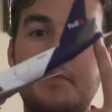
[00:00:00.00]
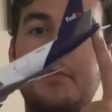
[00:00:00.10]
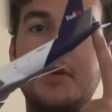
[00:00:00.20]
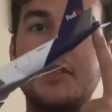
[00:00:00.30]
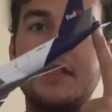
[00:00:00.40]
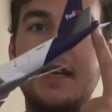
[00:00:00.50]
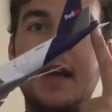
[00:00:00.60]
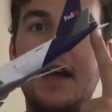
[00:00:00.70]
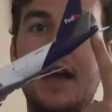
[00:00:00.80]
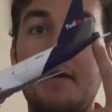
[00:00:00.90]
pushing
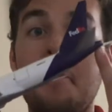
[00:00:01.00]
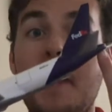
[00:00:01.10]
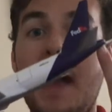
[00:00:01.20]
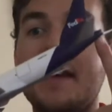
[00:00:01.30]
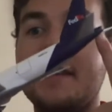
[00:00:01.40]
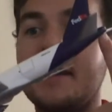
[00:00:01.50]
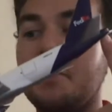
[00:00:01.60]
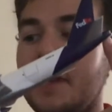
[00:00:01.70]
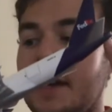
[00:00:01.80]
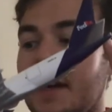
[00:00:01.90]
the back of the
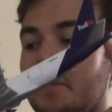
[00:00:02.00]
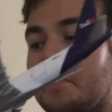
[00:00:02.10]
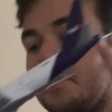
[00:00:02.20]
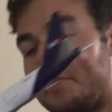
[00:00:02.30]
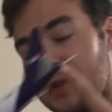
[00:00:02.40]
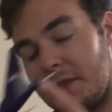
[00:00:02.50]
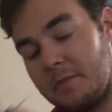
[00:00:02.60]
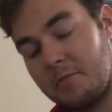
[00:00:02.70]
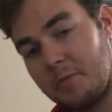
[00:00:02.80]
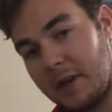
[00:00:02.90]
airplane up,
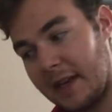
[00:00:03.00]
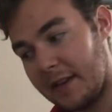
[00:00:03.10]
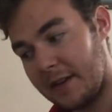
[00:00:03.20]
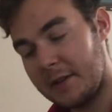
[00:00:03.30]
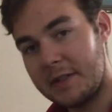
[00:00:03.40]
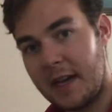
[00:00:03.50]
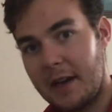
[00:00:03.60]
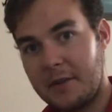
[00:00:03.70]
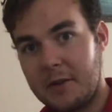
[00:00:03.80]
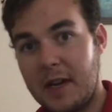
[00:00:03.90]
bringing the nose down,
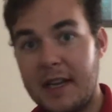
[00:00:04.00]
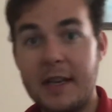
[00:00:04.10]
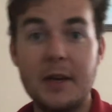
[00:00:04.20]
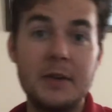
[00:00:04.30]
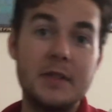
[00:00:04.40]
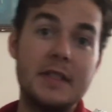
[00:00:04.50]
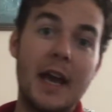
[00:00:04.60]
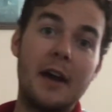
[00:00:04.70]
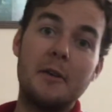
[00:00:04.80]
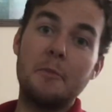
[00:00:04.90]
creating a nose
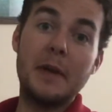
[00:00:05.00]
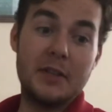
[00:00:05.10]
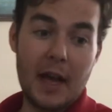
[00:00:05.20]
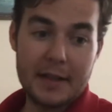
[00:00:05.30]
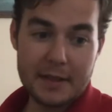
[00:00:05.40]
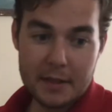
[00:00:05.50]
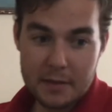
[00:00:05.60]
down pitch attitude.